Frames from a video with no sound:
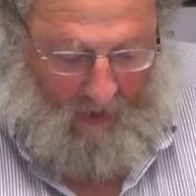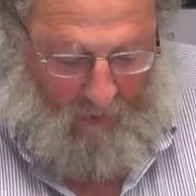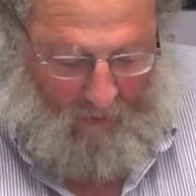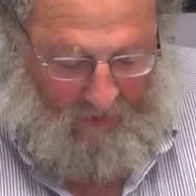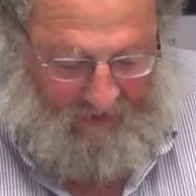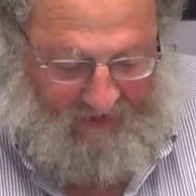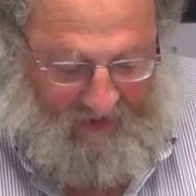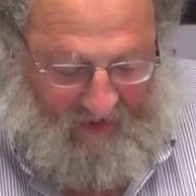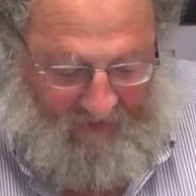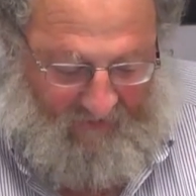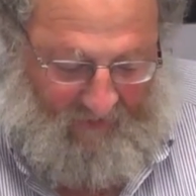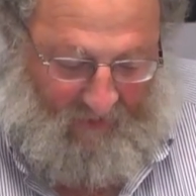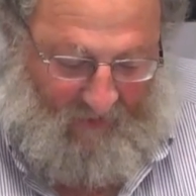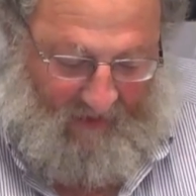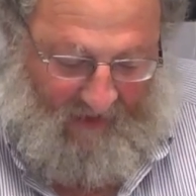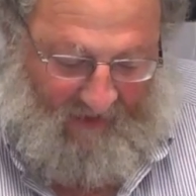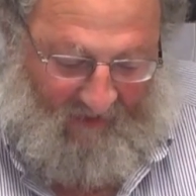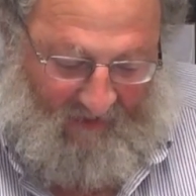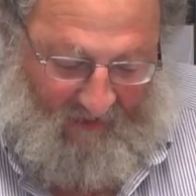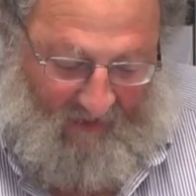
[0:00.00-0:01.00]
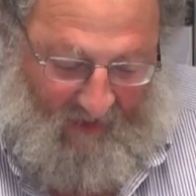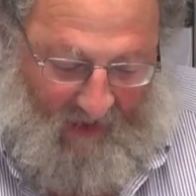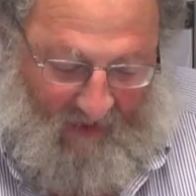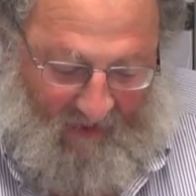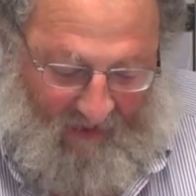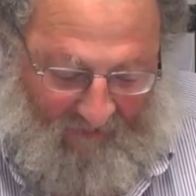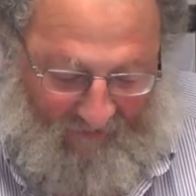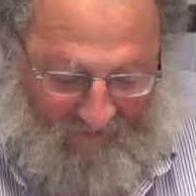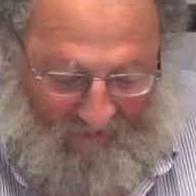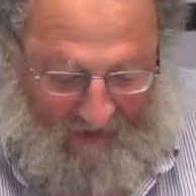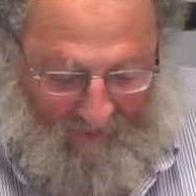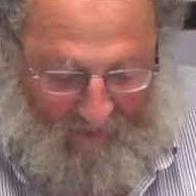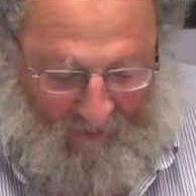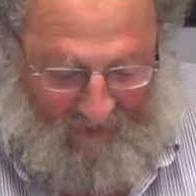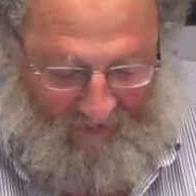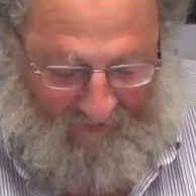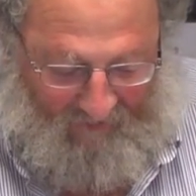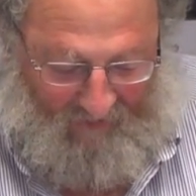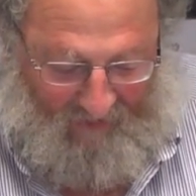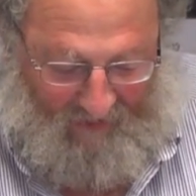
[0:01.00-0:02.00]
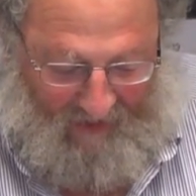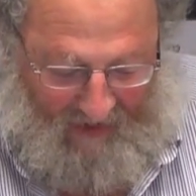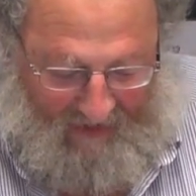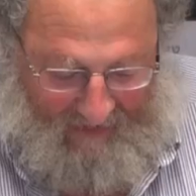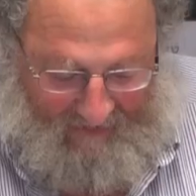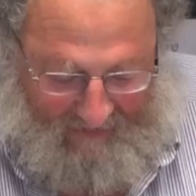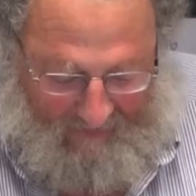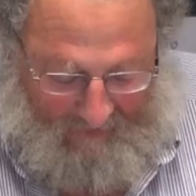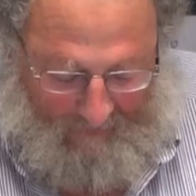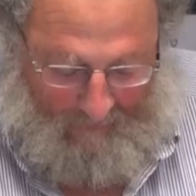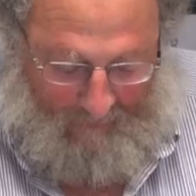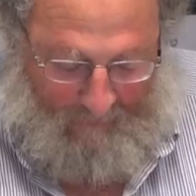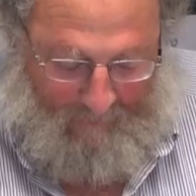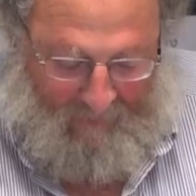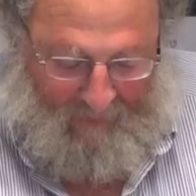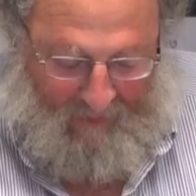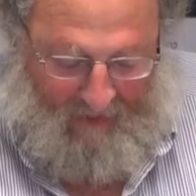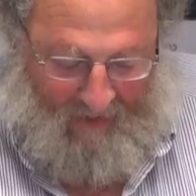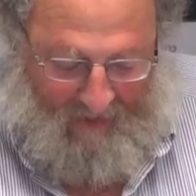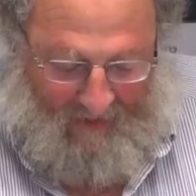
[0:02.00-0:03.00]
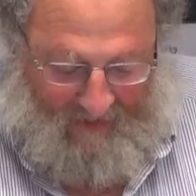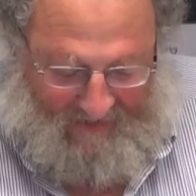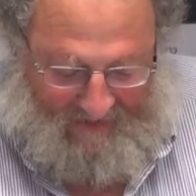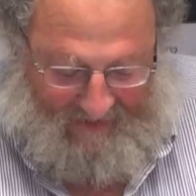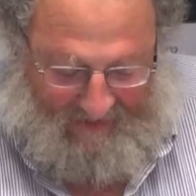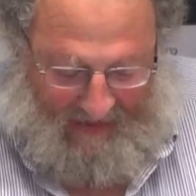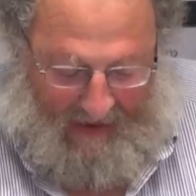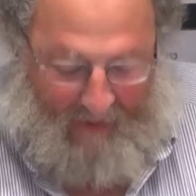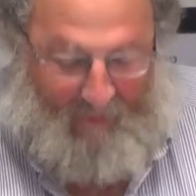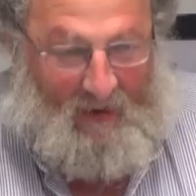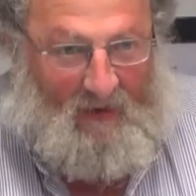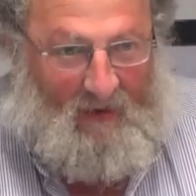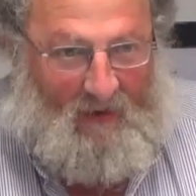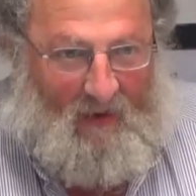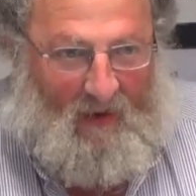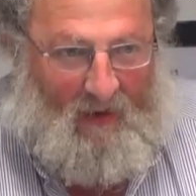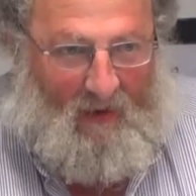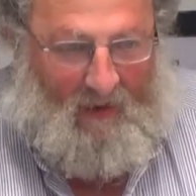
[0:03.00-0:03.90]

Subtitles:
which he viewed as the framework for an ideal Islamic